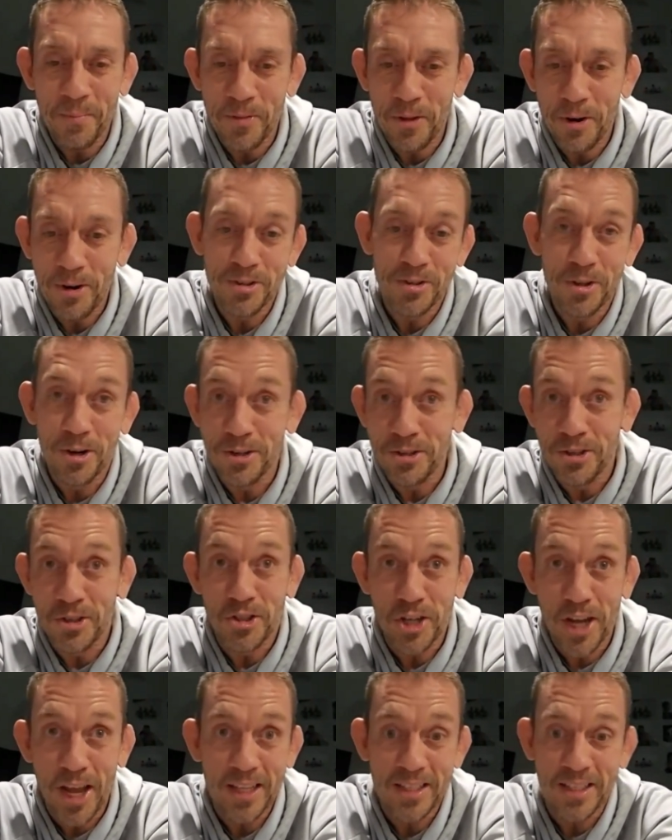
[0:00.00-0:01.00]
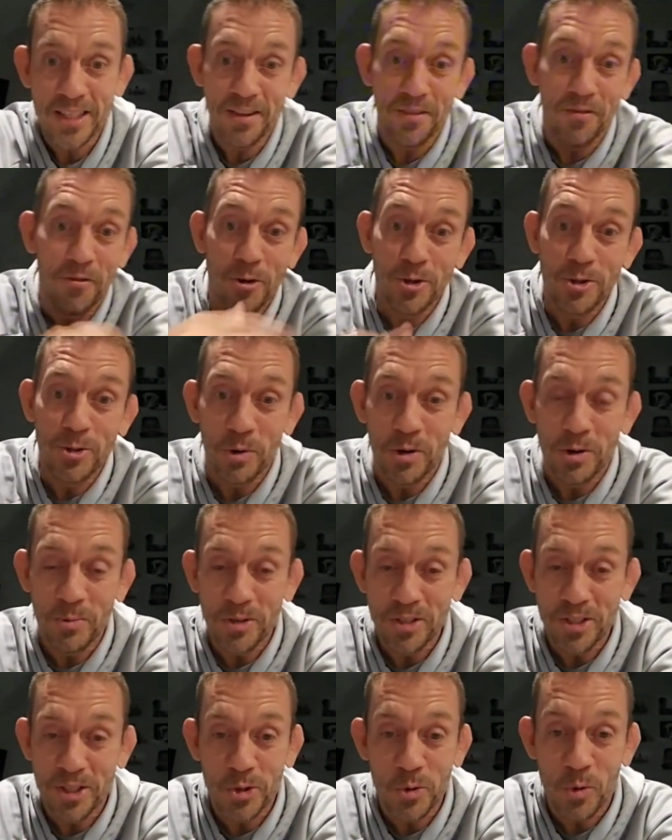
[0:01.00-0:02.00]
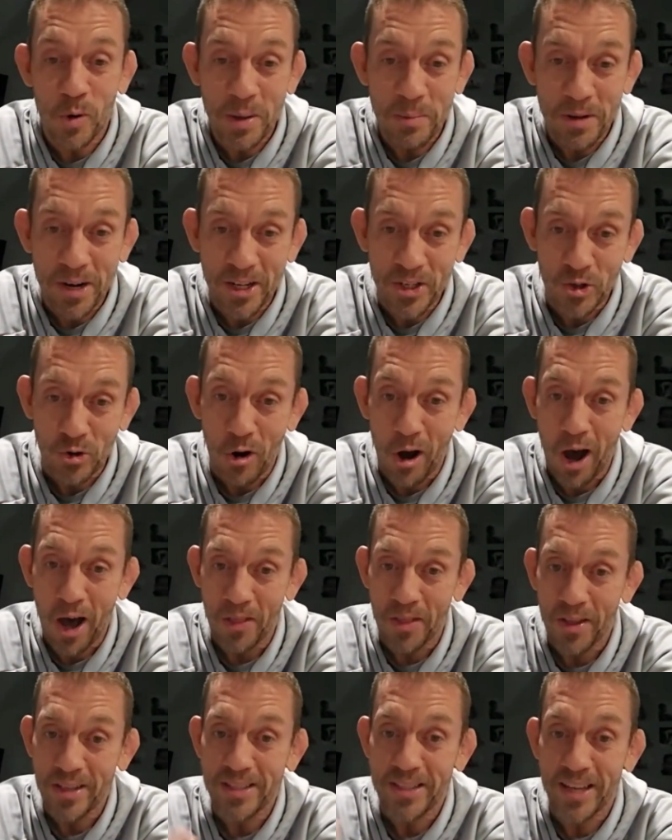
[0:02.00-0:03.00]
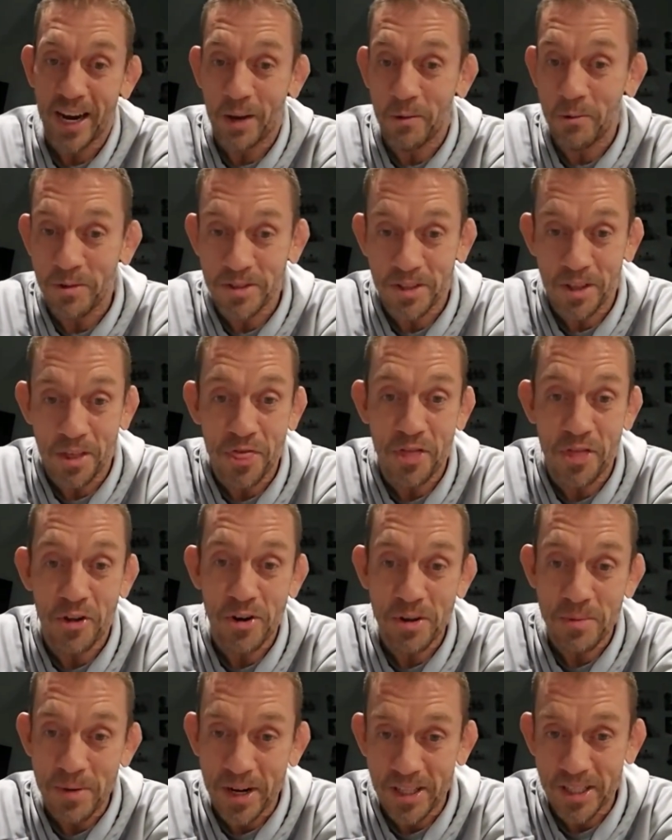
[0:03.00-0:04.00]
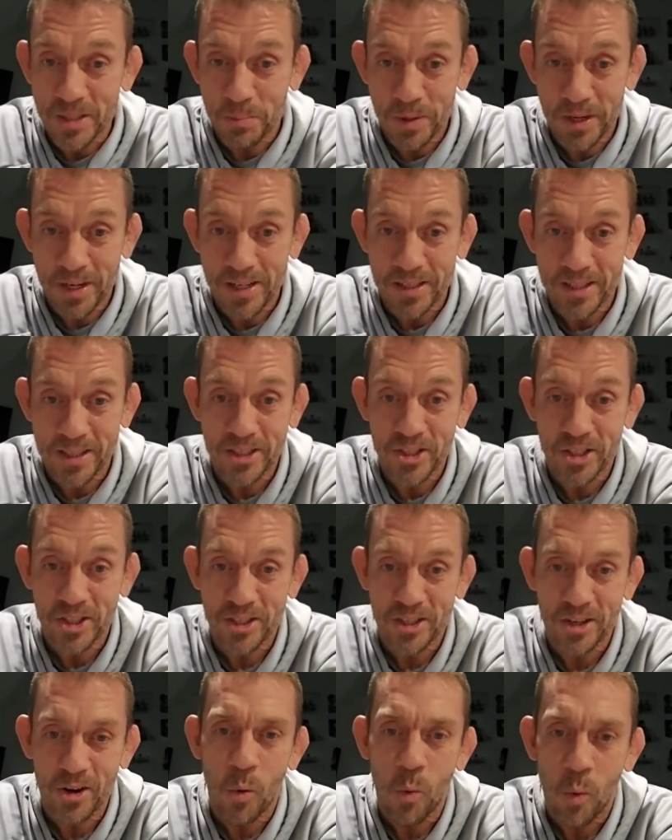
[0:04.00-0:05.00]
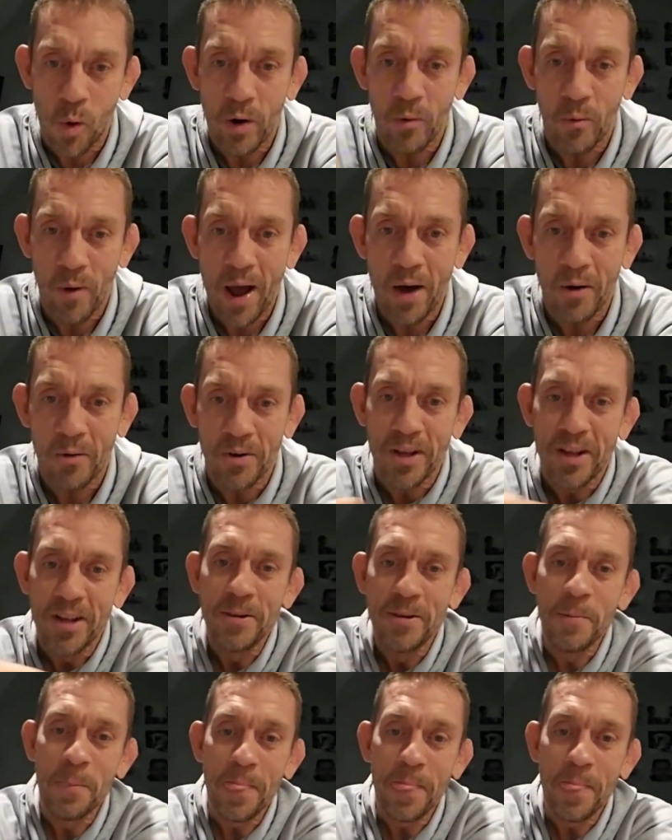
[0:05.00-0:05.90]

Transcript: There's a chance. And the first one was a 20-minute draw. The second was a 30-minute split decision, one round.